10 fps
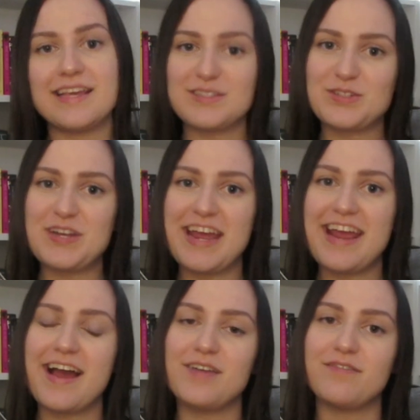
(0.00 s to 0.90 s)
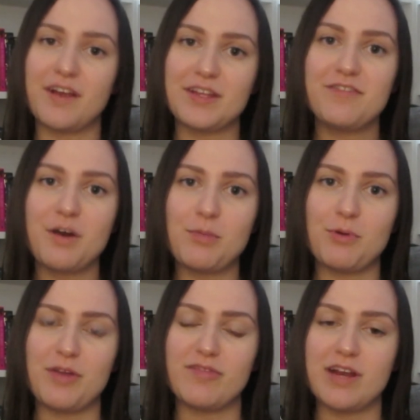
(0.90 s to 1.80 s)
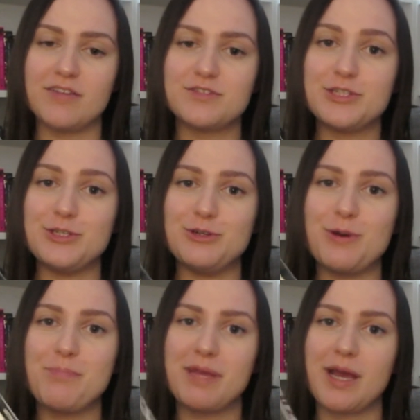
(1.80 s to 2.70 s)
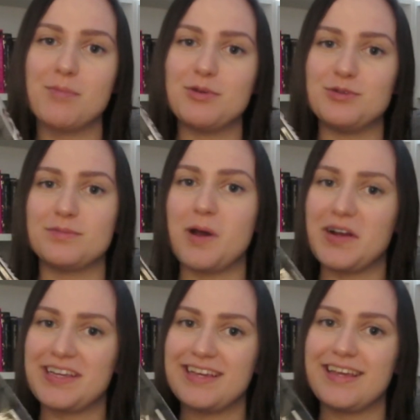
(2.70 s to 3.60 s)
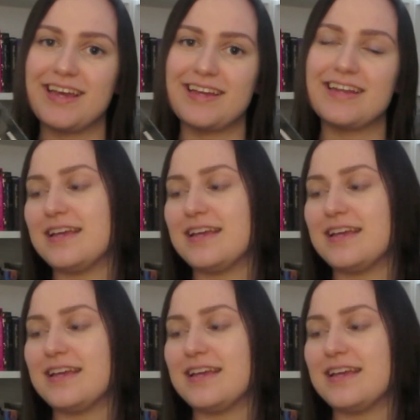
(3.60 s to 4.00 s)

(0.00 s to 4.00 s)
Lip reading: Yesterday, I finally felt brave enough to pick up Uzumaki again.